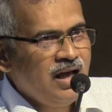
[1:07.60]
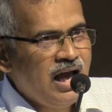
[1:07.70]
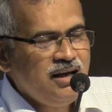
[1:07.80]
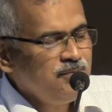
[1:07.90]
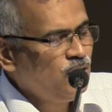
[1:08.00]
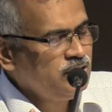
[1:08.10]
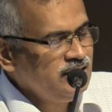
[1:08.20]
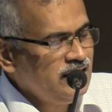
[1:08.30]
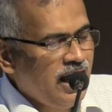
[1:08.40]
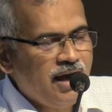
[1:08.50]
I am not
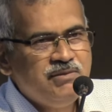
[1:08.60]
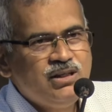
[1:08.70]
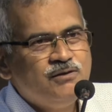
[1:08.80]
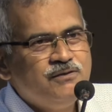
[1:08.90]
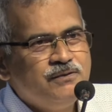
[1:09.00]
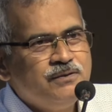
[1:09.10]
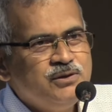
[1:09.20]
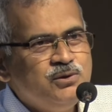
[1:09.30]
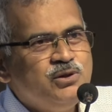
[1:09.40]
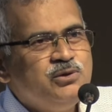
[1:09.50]
in the habit of
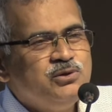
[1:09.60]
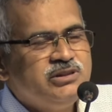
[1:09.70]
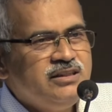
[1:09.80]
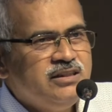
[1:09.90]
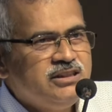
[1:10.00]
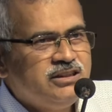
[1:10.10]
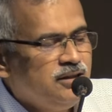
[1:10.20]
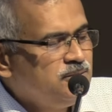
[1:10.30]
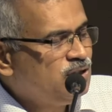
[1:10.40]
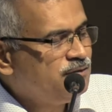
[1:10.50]
using these
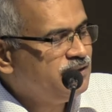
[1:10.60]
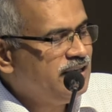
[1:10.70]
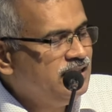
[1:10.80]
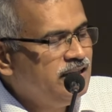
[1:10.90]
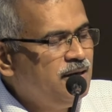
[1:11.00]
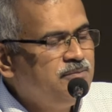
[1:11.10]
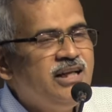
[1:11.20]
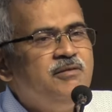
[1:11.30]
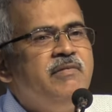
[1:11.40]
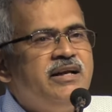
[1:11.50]
terms of in-depth
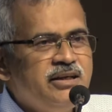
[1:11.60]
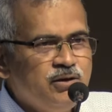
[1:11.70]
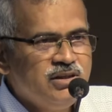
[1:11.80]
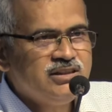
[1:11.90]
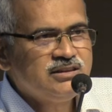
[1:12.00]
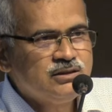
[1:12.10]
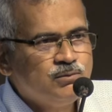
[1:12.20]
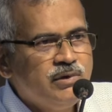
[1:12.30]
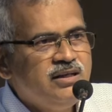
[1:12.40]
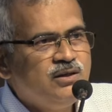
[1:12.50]
and meticulous
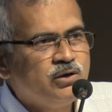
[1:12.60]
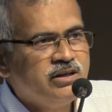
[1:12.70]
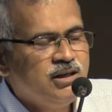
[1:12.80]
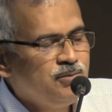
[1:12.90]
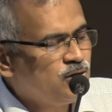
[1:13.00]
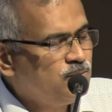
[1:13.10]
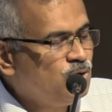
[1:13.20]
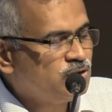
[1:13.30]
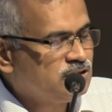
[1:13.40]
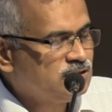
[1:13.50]
while talking about
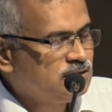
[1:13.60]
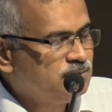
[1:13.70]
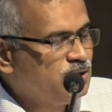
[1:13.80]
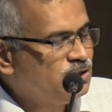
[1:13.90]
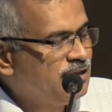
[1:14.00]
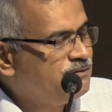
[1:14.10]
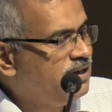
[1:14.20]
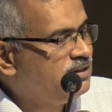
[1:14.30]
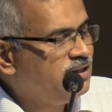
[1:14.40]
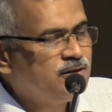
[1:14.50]
books, because I
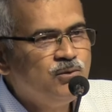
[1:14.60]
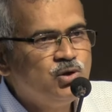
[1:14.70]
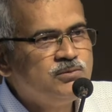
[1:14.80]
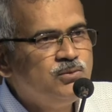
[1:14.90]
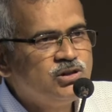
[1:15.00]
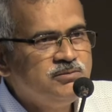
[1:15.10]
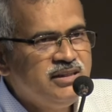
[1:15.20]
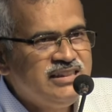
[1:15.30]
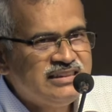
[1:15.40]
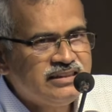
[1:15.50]
find that most books
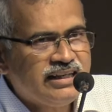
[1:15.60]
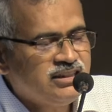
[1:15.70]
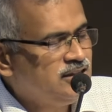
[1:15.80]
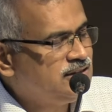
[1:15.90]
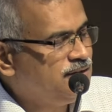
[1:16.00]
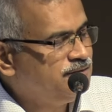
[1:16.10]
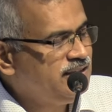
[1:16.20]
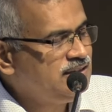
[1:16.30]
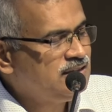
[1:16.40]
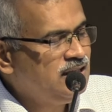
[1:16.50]
merely scratch the
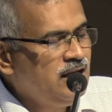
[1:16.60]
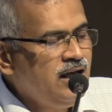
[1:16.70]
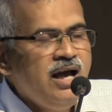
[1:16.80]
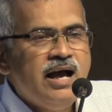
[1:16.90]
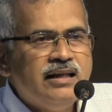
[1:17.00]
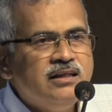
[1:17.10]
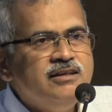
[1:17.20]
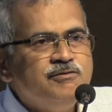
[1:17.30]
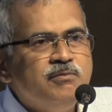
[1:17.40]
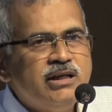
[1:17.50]
surface and
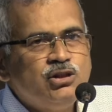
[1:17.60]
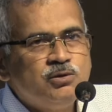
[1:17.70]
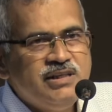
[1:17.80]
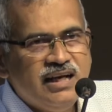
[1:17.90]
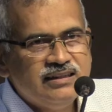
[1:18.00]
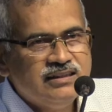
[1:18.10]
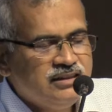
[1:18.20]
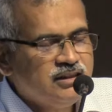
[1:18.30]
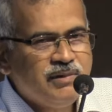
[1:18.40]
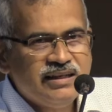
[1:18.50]
leave much to be
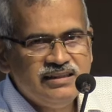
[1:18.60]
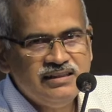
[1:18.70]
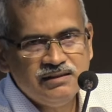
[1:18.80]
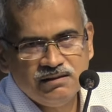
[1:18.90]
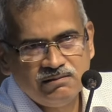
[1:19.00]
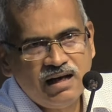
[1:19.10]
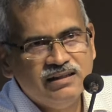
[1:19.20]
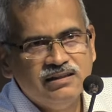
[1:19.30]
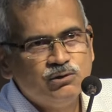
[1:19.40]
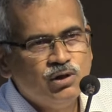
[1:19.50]
unearthed by the
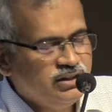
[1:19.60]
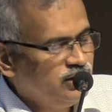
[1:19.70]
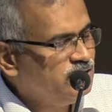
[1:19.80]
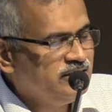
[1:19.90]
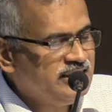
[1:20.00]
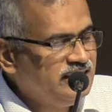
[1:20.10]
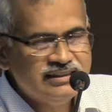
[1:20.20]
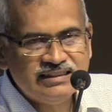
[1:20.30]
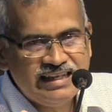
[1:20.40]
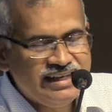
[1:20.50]
others who are the
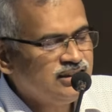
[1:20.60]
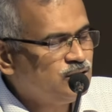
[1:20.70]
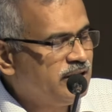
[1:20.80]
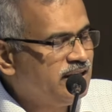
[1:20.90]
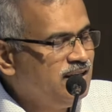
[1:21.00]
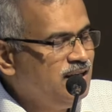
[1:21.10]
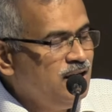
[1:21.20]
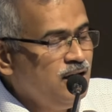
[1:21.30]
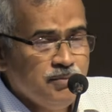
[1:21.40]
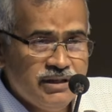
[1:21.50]
readers and elsewhere.
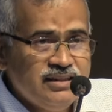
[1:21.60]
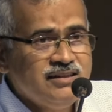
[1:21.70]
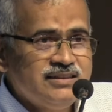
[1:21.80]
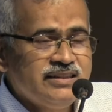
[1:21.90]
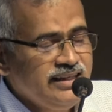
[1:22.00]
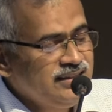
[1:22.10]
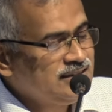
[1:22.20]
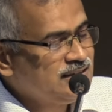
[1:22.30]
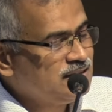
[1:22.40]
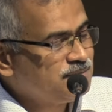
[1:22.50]
But in this
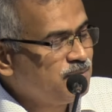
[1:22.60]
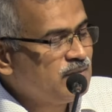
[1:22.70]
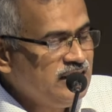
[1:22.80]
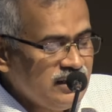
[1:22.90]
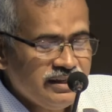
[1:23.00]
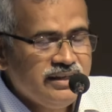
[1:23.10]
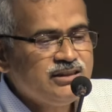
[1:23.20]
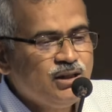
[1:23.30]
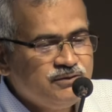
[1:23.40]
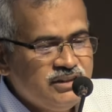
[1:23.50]
case, in the
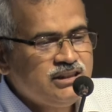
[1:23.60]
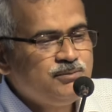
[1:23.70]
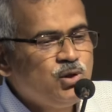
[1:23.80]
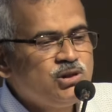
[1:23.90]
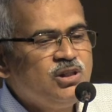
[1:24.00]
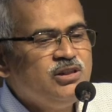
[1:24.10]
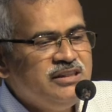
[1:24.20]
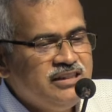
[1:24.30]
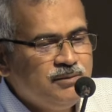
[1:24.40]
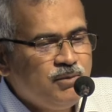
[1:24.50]
case of this
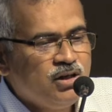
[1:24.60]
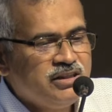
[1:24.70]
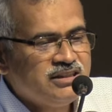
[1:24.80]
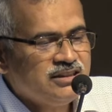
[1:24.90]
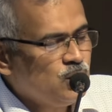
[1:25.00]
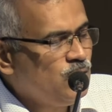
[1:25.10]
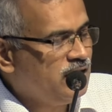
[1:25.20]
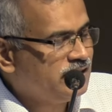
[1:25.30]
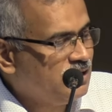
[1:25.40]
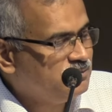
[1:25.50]
post-colonial politics in
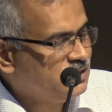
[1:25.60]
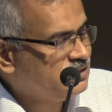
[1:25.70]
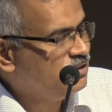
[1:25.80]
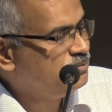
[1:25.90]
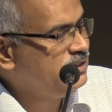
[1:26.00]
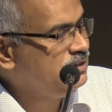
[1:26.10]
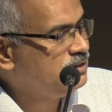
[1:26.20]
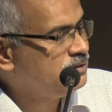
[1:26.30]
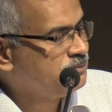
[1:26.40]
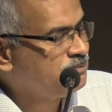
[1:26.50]
Goa, cabinet government,
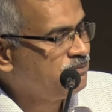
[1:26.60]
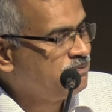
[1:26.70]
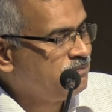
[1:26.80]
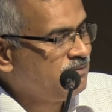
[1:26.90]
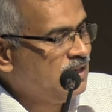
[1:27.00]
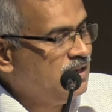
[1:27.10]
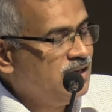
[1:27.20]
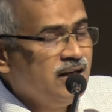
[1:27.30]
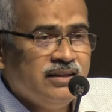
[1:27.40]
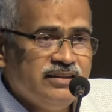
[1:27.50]

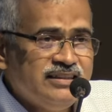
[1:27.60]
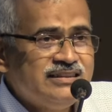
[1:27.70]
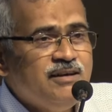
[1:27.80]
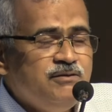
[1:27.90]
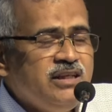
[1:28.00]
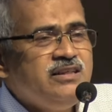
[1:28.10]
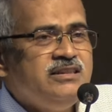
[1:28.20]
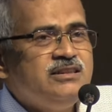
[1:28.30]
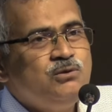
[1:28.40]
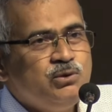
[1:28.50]
there is every
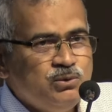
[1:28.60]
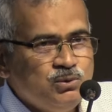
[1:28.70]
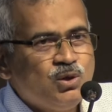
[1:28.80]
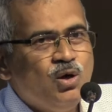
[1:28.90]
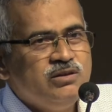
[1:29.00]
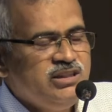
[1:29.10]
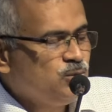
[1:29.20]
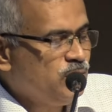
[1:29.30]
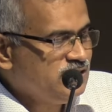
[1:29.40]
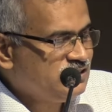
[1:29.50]
reason to use all
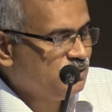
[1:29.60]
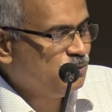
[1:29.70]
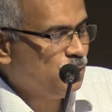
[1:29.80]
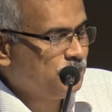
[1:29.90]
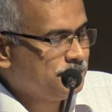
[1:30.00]
these words and more.